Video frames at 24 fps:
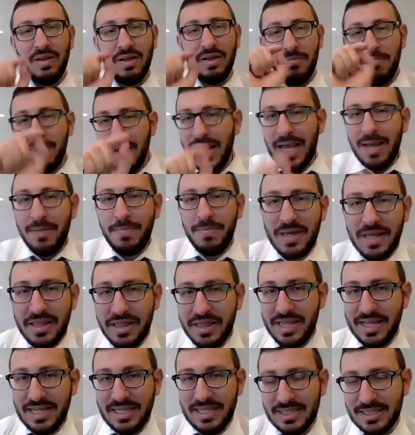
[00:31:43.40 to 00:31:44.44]
Maybe
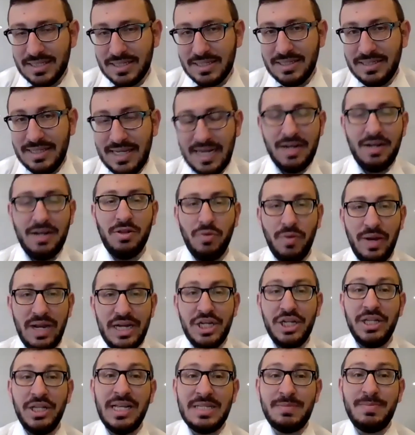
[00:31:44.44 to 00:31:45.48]
this declaration,
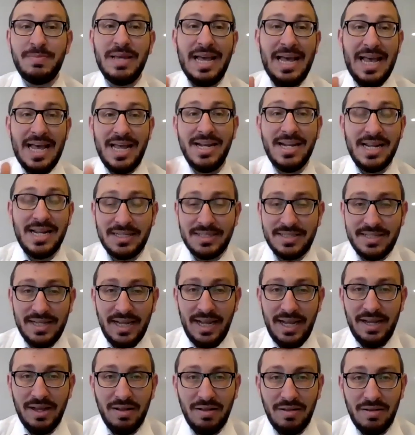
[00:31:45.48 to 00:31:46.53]
let's be a head not a
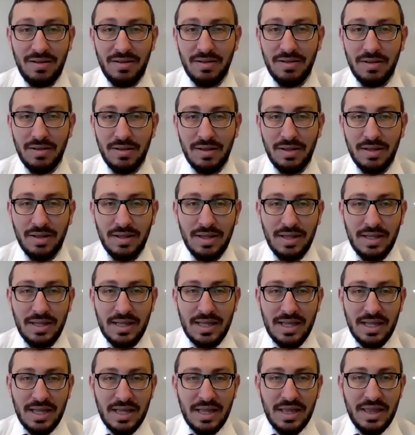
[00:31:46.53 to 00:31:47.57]
tail,
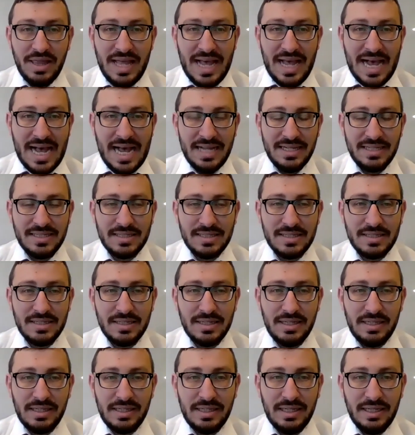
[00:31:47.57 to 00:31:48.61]
that
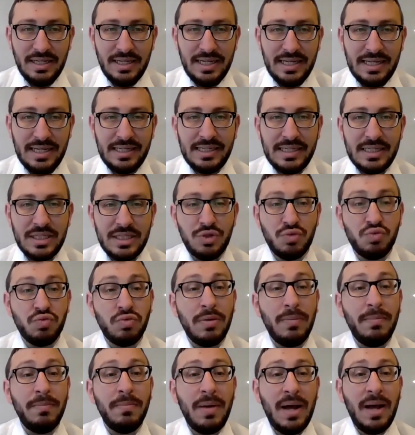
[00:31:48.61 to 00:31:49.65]
is
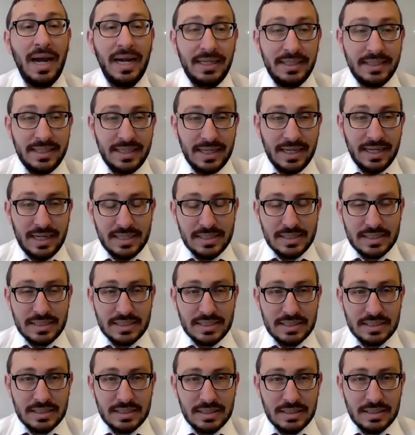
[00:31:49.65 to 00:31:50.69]
reminding
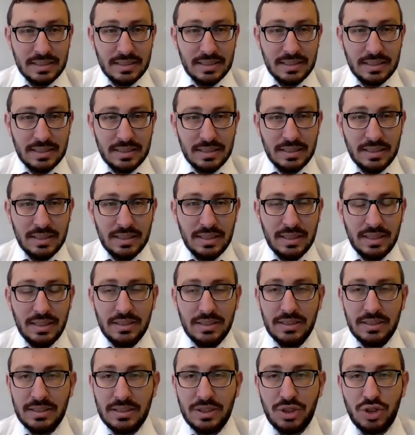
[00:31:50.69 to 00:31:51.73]
us
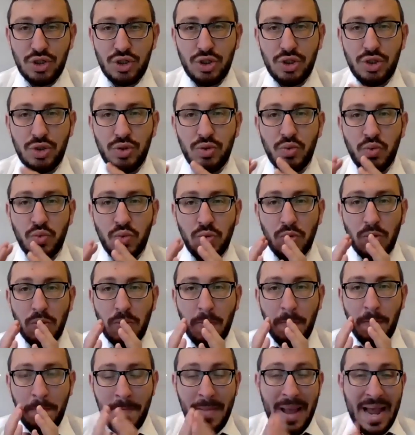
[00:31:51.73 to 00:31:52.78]
to
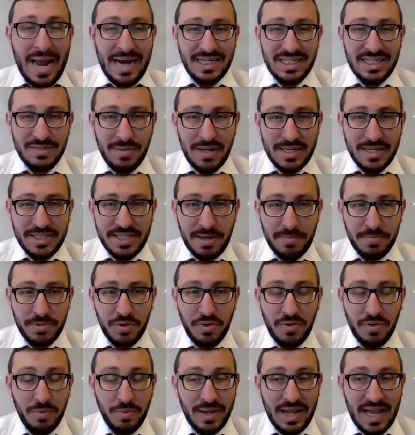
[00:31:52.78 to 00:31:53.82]
maximize the opportunity
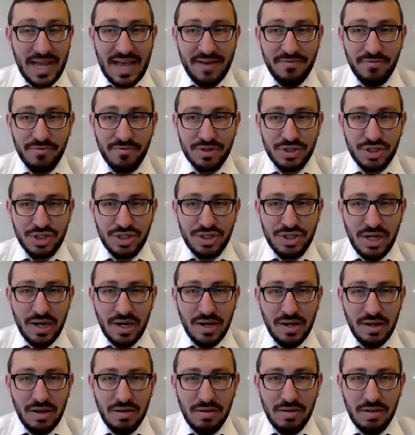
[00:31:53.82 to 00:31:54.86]
that we have in Rosh
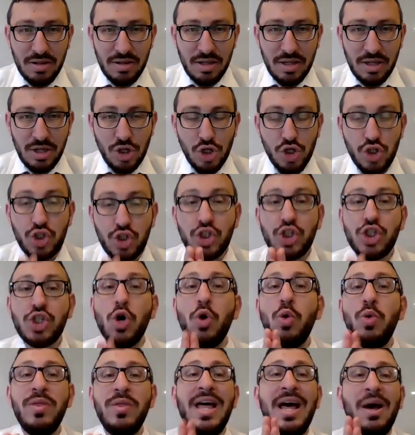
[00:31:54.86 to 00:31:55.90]
Hashanah
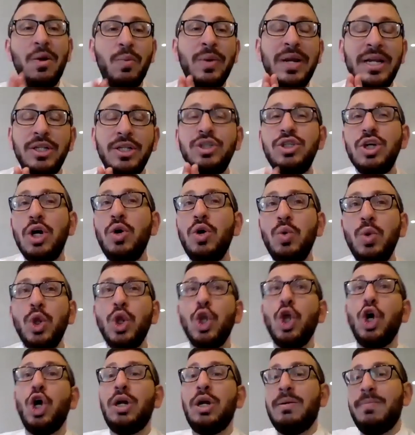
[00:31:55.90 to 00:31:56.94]
so that we don't
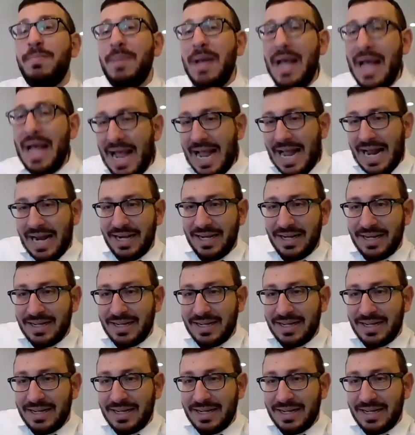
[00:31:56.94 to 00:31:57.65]
look back